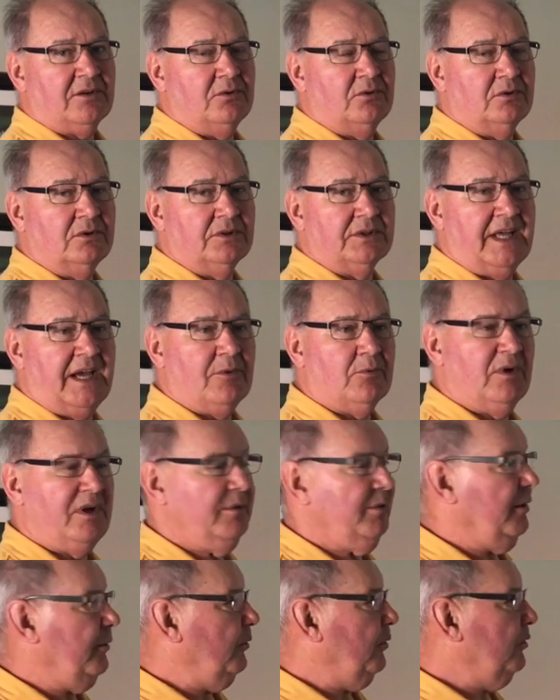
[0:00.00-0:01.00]
hole. That way
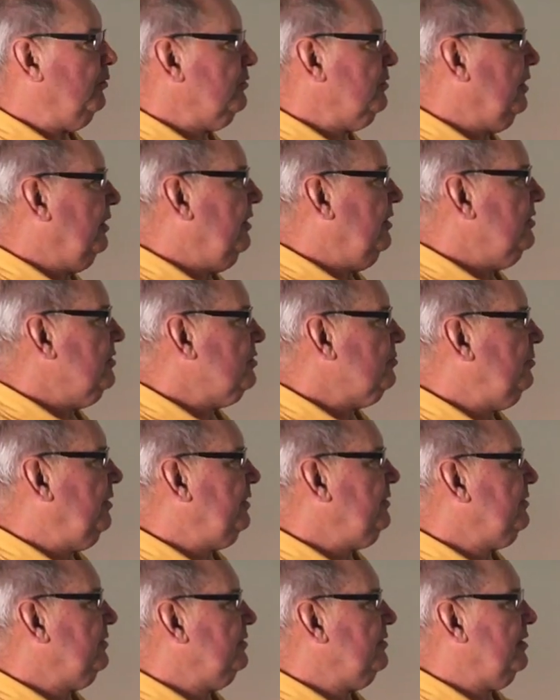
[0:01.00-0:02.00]
we won't
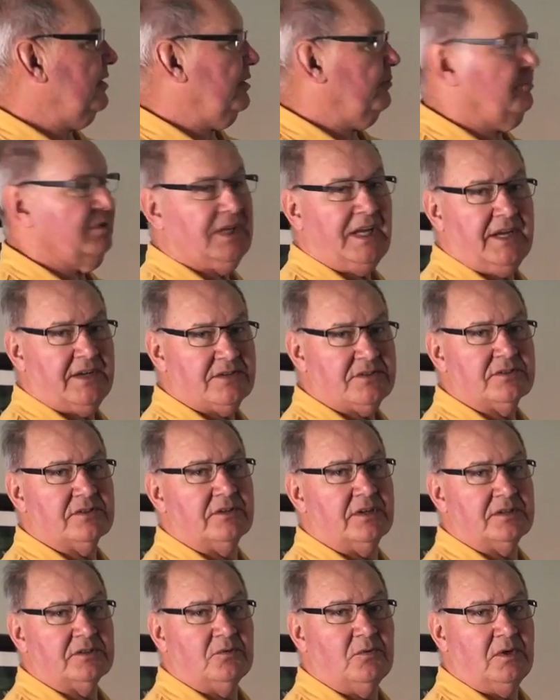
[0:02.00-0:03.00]
splinter the
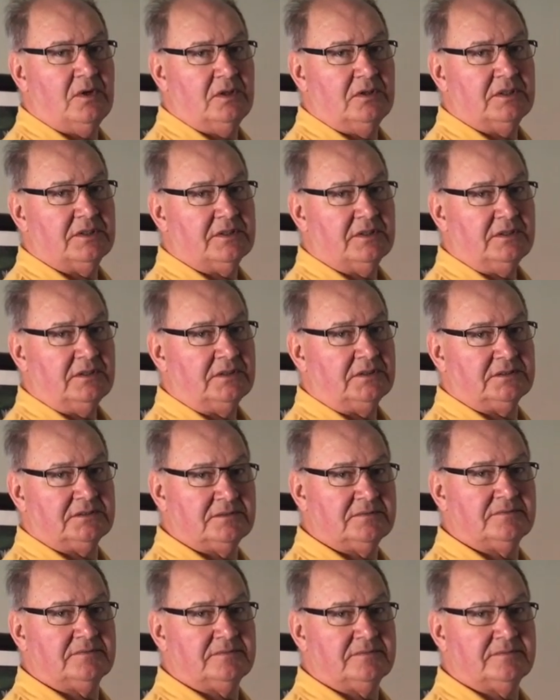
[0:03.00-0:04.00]
plaster on the wall at all.
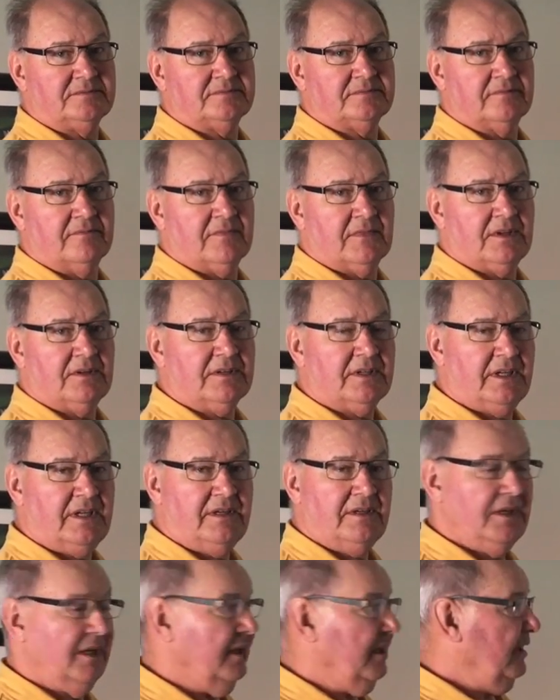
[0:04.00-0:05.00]

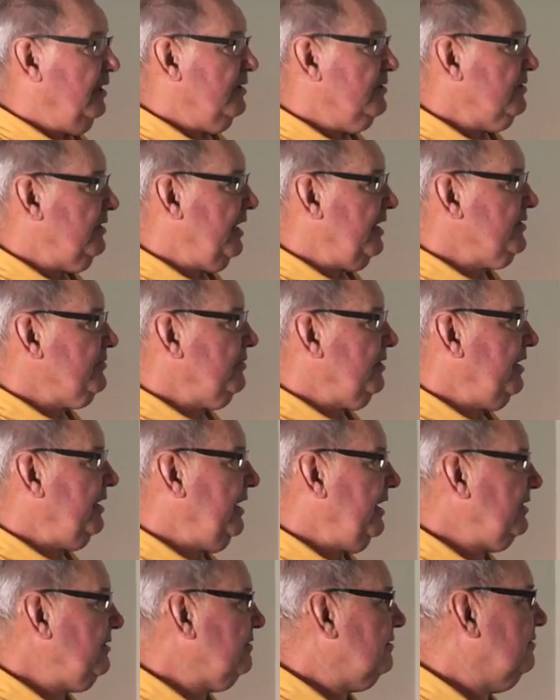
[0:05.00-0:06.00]
Okay, so that's really
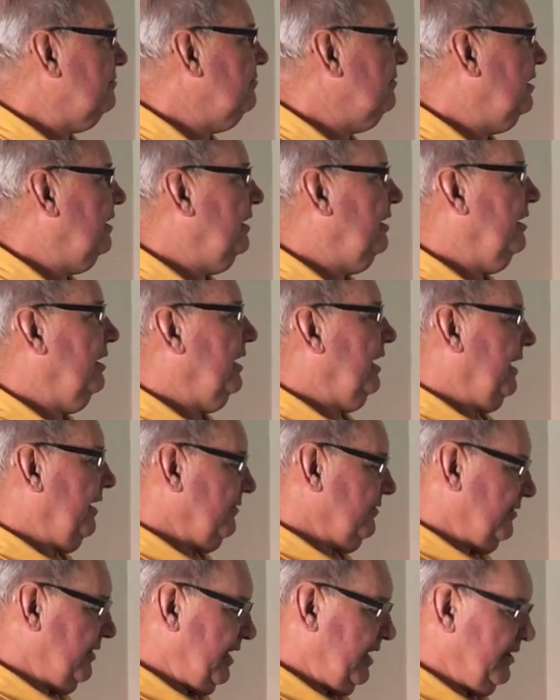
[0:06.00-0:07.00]
it.
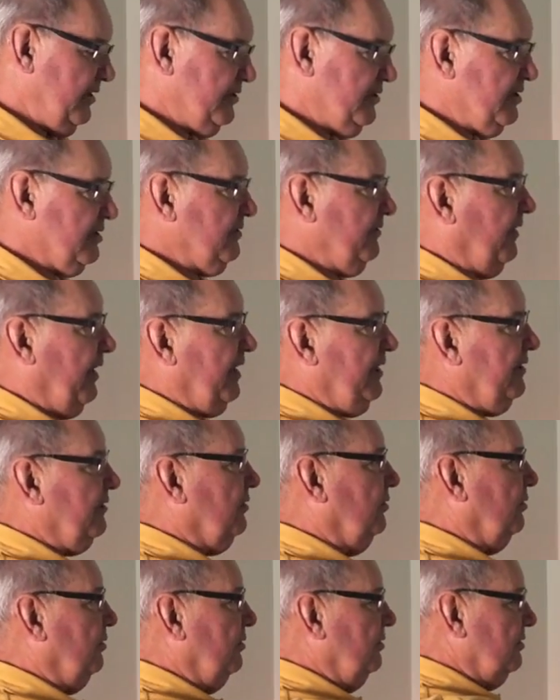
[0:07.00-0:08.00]
After that, it's just finding
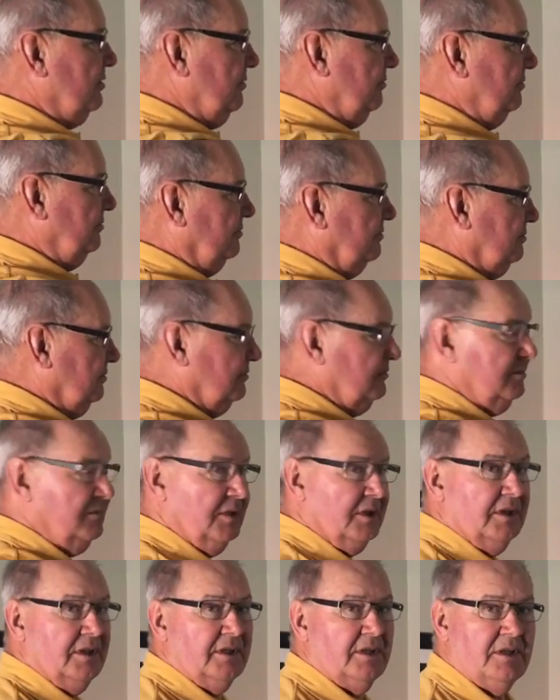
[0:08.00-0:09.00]
the holes and
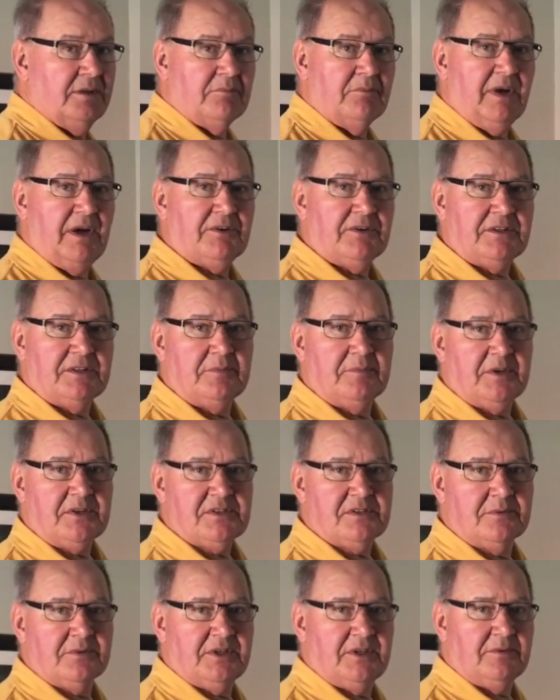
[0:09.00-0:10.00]
mounting the
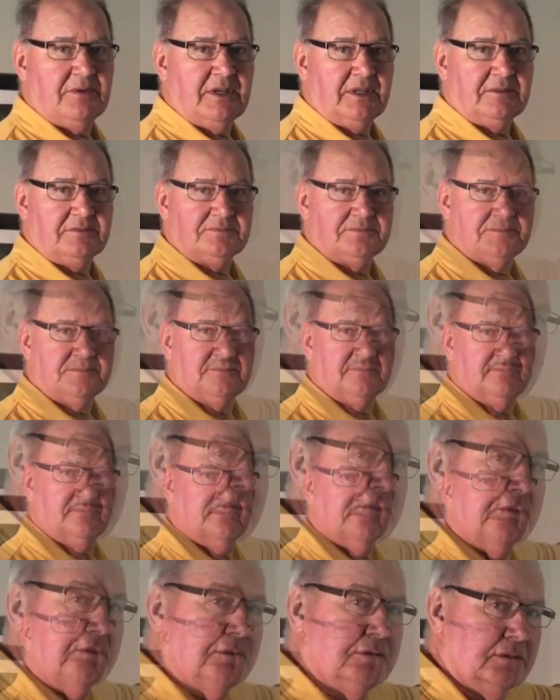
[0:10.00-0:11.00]
picture where you want it.
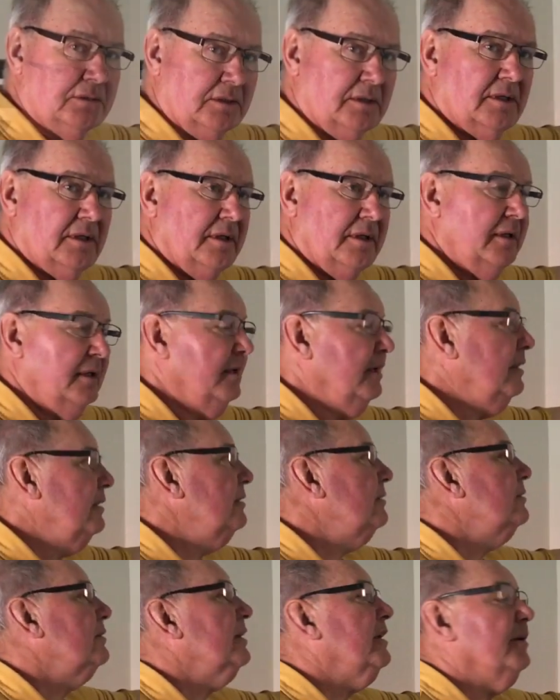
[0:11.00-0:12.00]

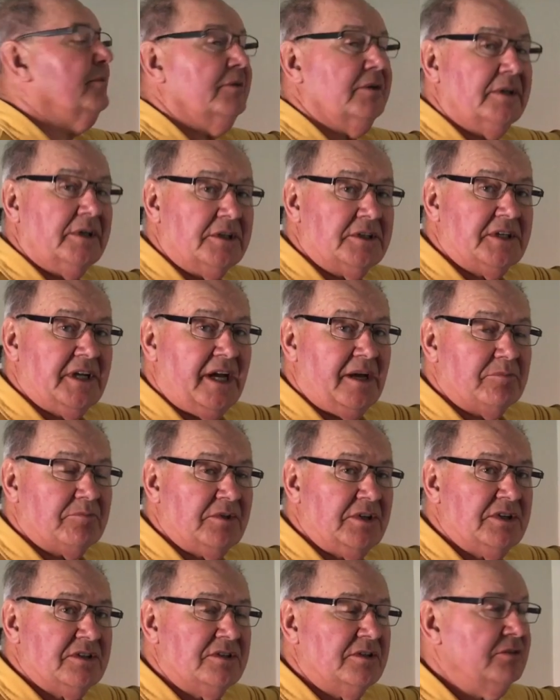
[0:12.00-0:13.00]
Okay, we're going to tap
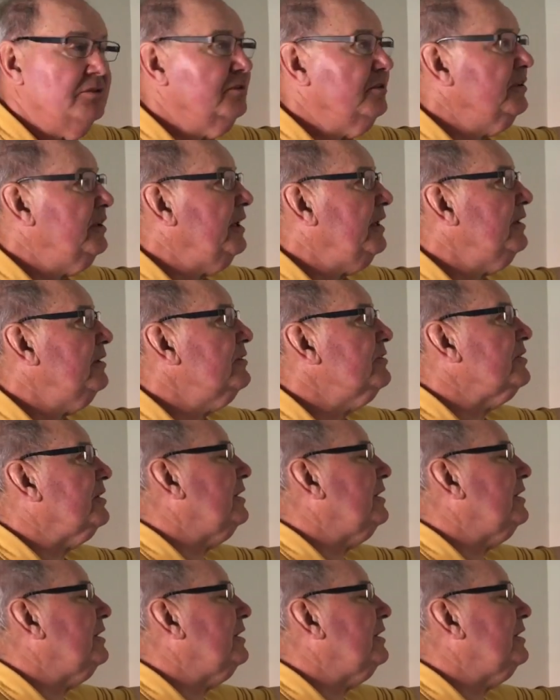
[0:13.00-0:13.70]
these nails